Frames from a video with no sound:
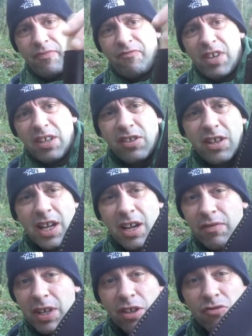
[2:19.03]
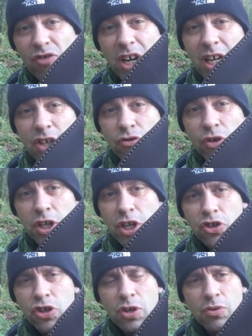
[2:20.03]
fits in there lovely. It's really
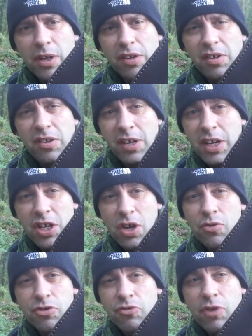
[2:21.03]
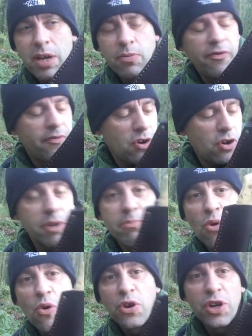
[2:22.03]
traditional, this is, and it goes great with kind of
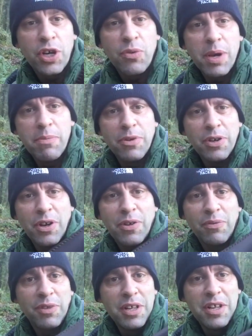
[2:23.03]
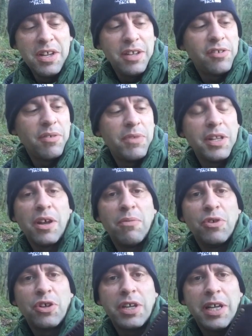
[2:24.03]
modern equipment. Something that
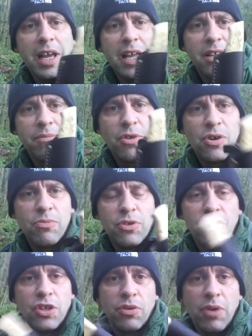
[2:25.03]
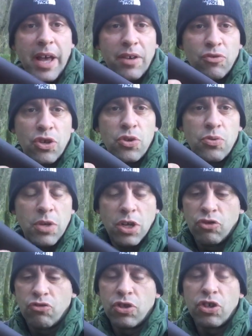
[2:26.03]
I'm looking at the moment, you know, how do
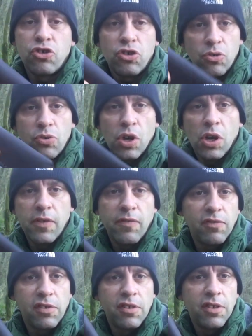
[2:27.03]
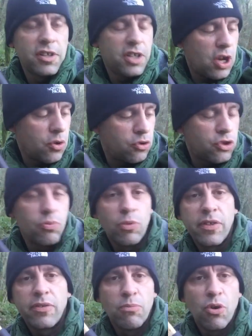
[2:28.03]
traditional knives go
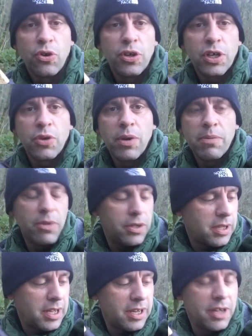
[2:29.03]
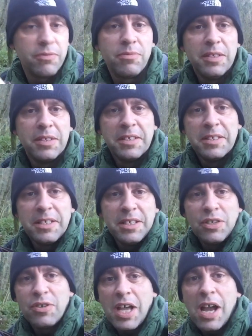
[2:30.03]
with modern equipment? You know,
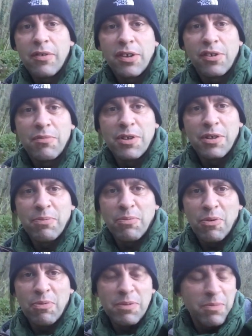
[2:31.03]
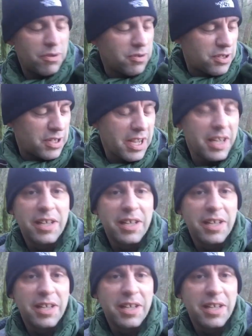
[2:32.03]
you carry some of the probably the most